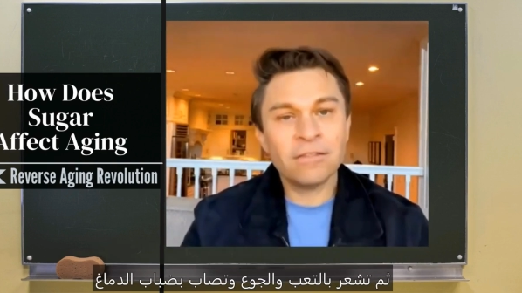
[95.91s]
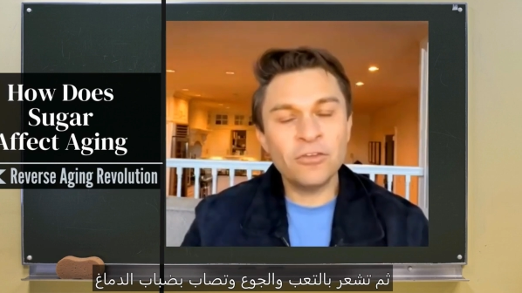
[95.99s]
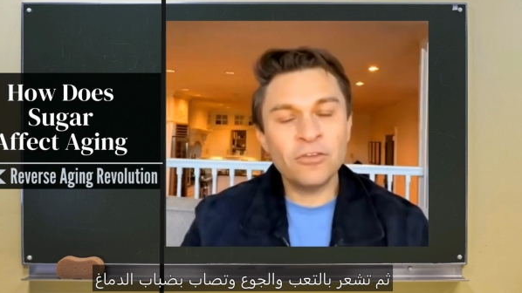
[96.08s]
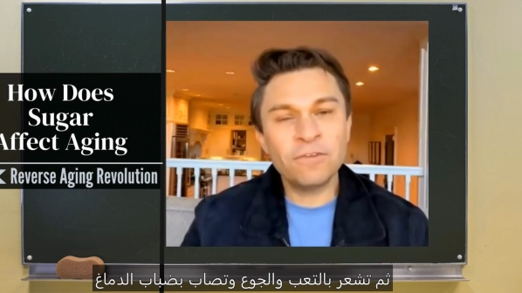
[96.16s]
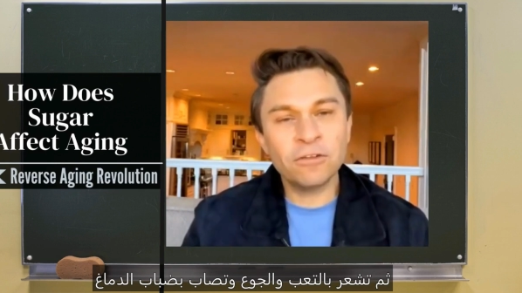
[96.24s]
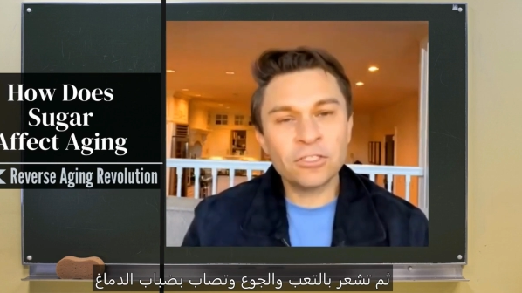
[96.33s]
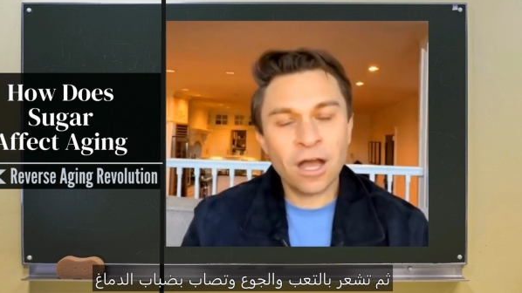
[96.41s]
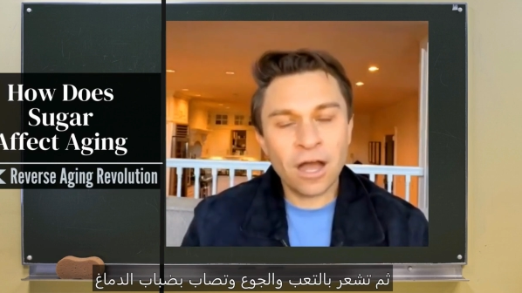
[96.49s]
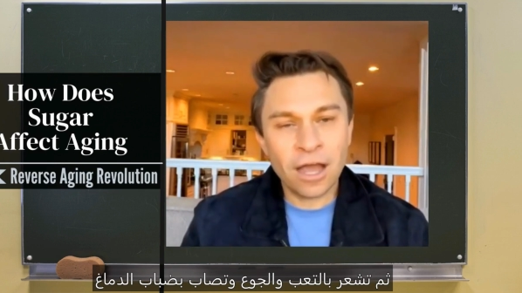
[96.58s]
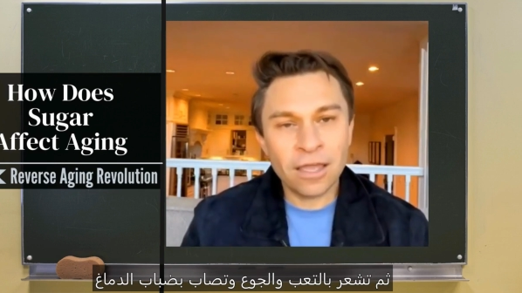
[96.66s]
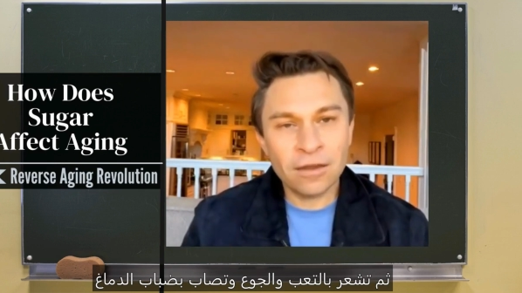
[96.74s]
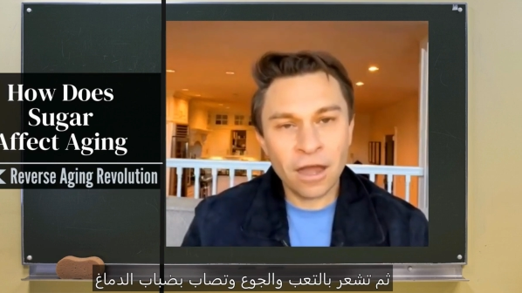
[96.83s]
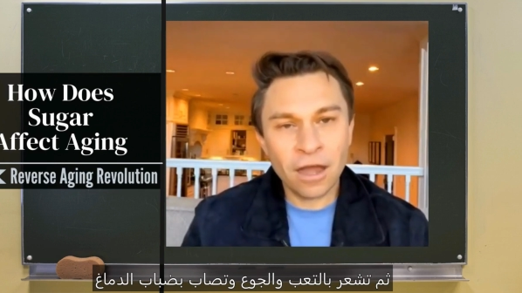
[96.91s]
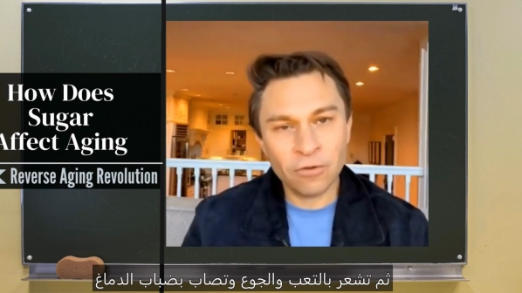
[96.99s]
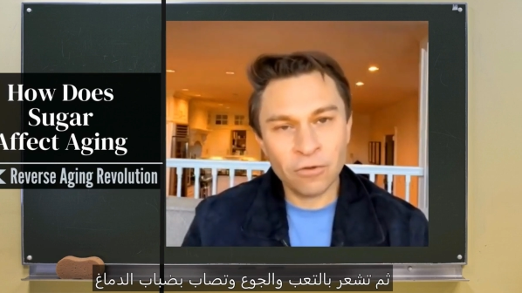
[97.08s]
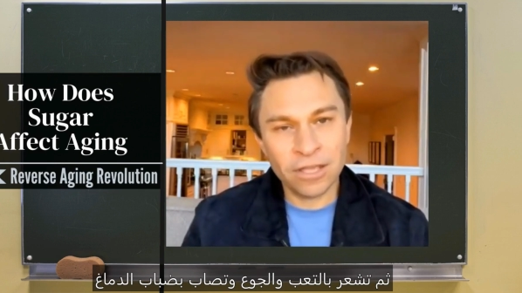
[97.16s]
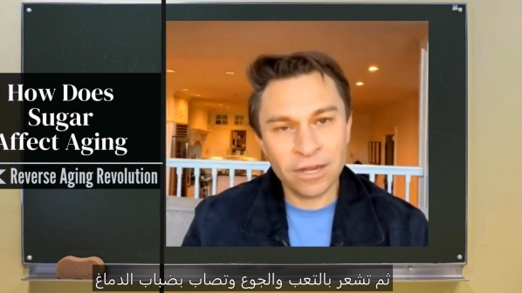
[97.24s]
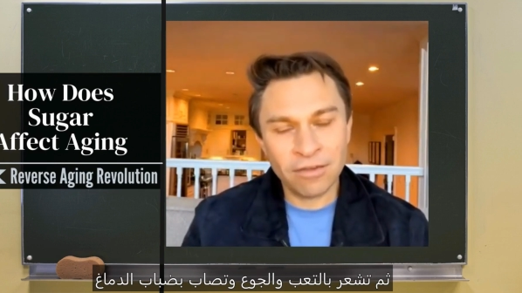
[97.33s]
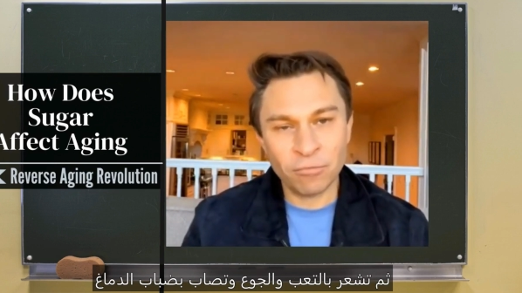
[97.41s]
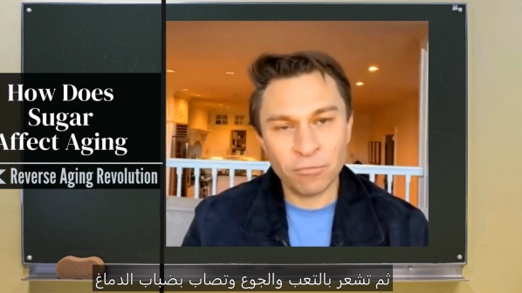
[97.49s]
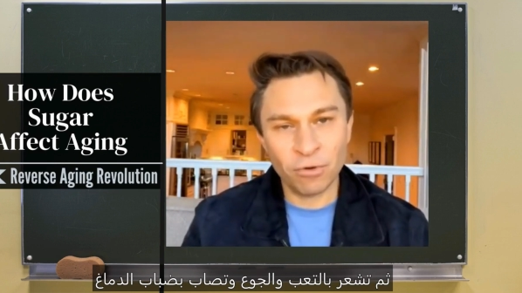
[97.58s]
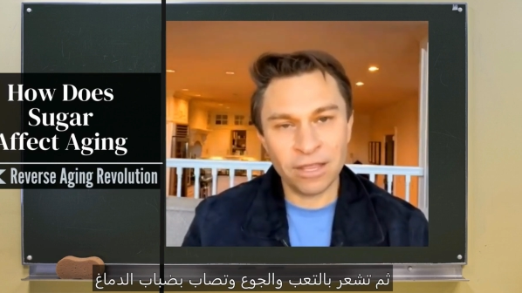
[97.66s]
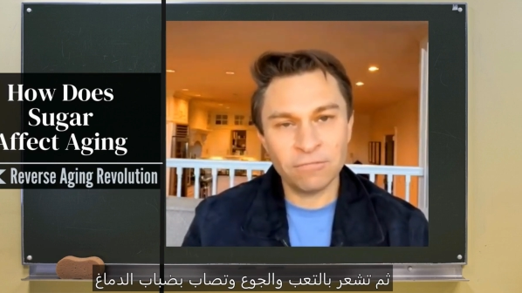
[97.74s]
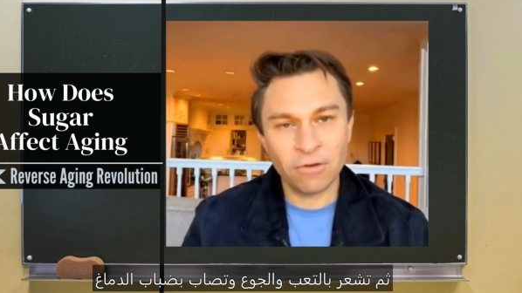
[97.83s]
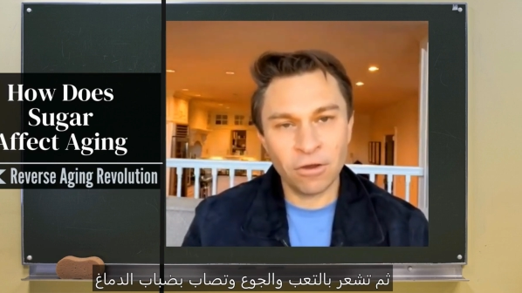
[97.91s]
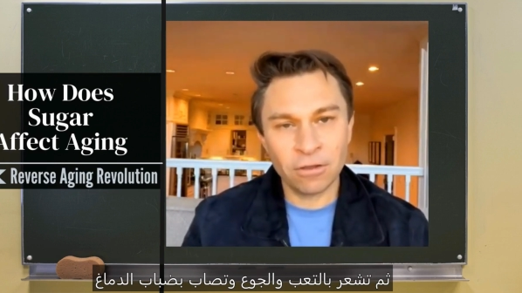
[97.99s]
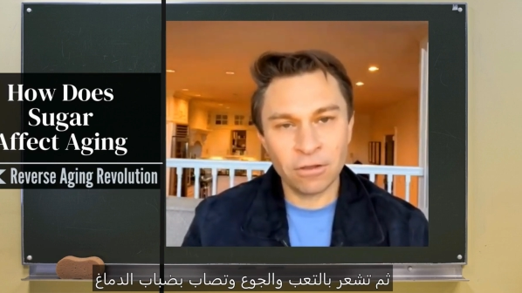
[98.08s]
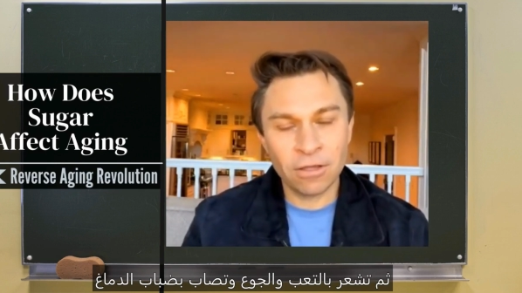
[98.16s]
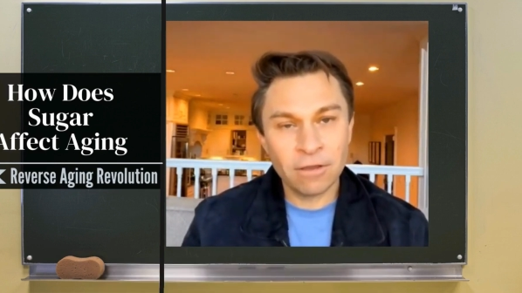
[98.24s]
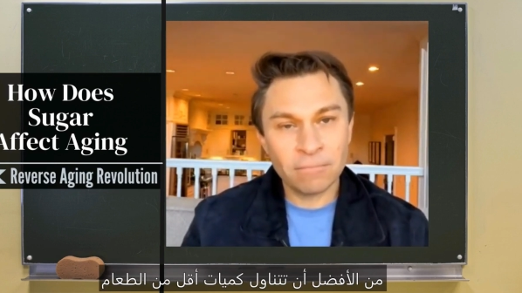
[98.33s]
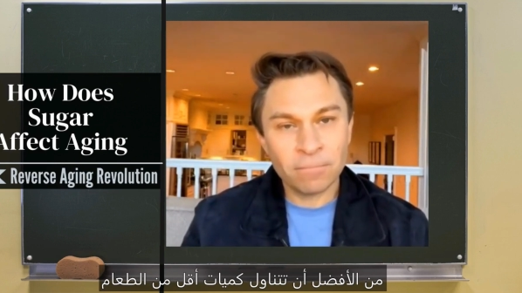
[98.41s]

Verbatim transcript: Then you feel tired, hungry, and have a brain fog.